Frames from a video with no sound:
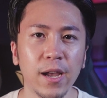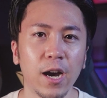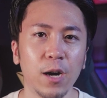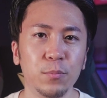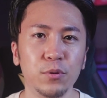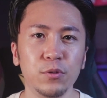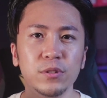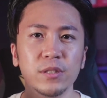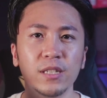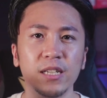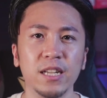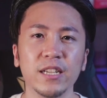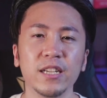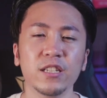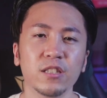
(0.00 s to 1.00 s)
I'll put the
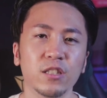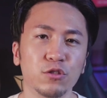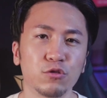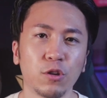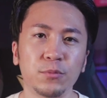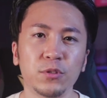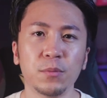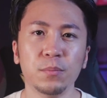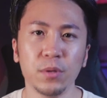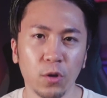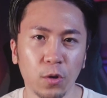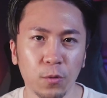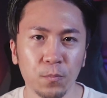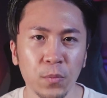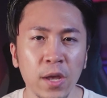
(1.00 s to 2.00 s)
link in the description
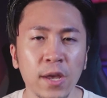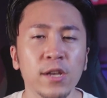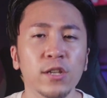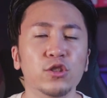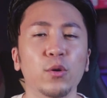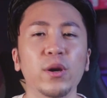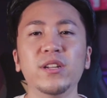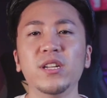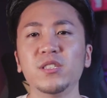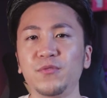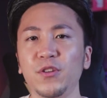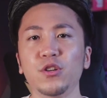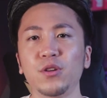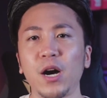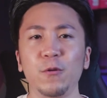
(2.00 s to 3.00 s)
below. So in this
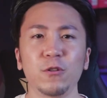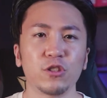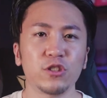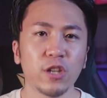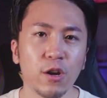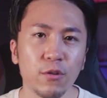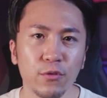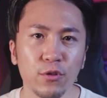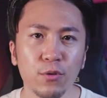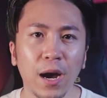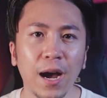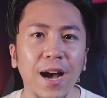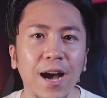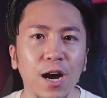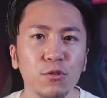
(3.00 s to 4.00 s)
video, I want to share with you
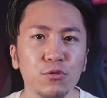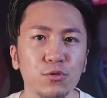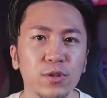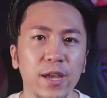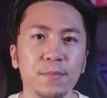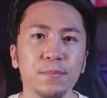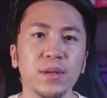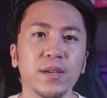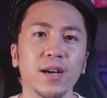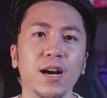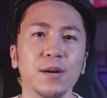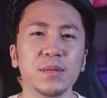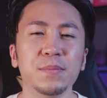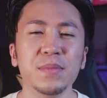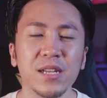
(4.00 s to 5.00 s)
how you can
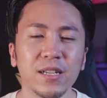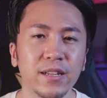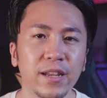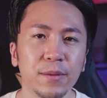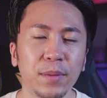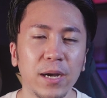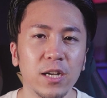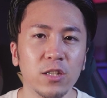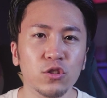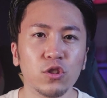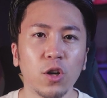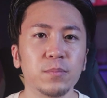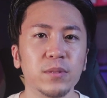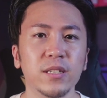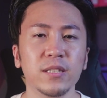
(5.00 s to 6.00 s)
become a millionaire by
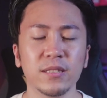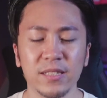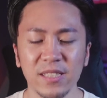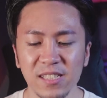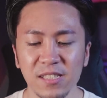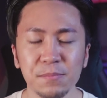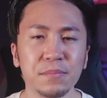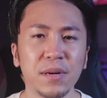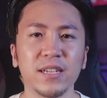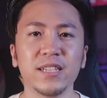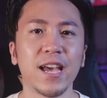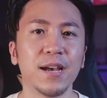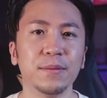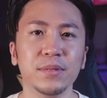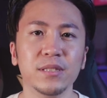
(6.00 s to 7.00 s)
adopting these money
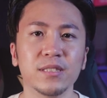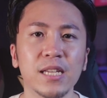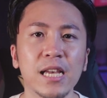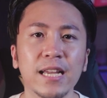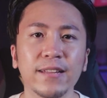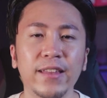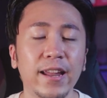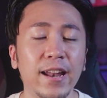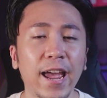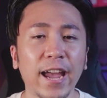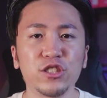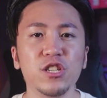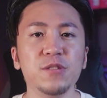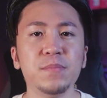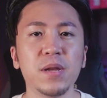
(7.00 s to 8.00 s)
habits that
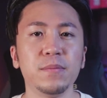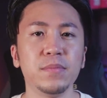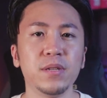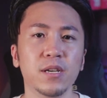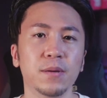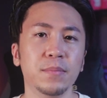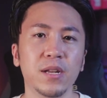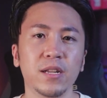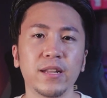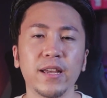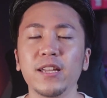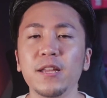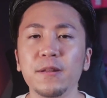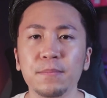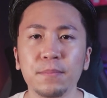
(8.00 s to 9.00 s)
actually made me a
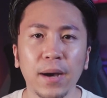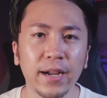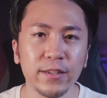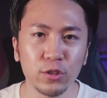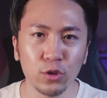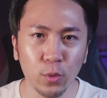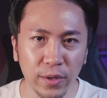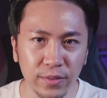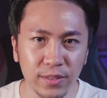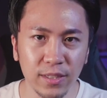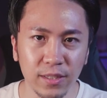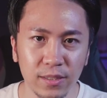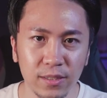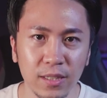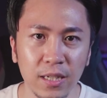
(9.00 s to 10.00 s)
millionaire in my
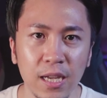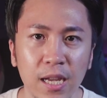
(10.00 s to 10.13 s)
20s.